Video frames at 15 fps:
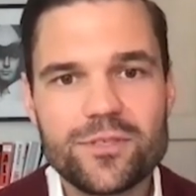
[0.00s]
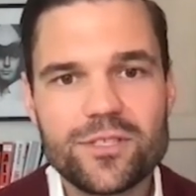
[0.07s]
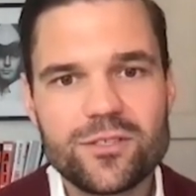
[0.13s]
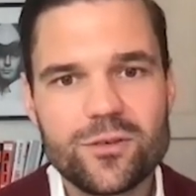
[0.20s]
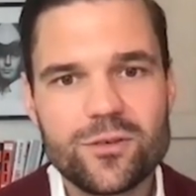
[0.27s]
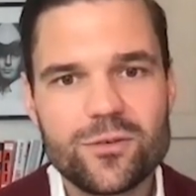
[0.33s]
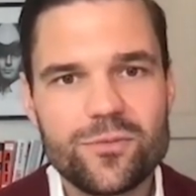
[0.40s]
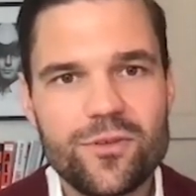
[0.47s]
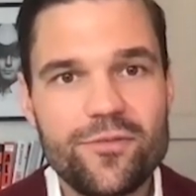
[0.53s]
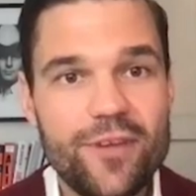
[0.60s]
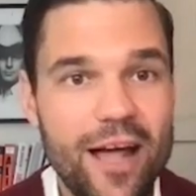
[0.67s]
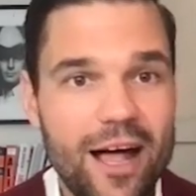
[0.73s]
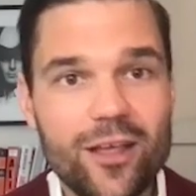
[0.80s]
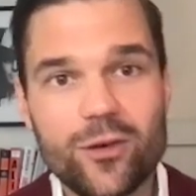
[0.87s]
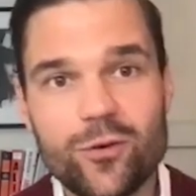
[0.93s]
And so the
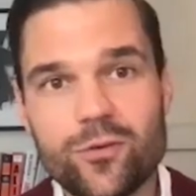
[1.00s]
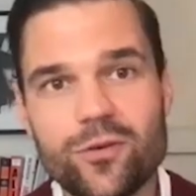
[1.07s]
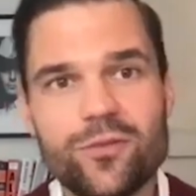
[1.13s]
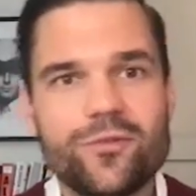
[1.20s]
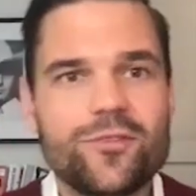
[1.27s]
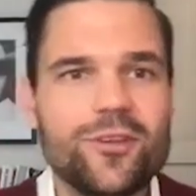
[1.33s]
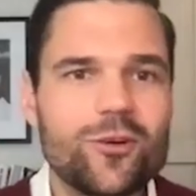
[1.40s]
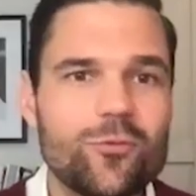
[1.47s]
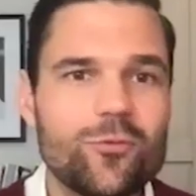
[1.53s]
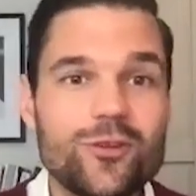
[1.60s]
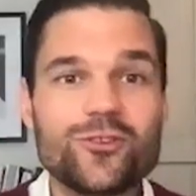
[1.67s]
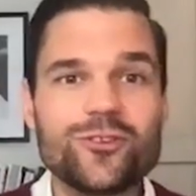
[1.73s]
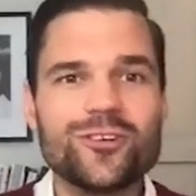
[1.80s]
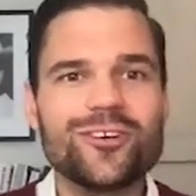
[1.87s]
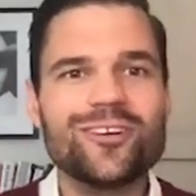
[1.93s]
value of the
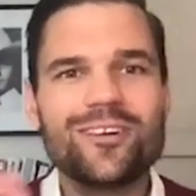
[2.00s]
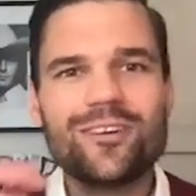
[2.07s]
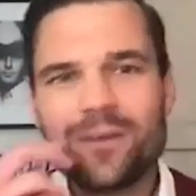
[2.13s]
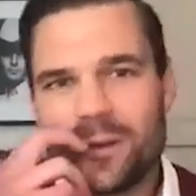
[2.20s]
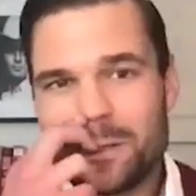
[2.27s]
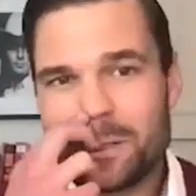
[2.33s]
original,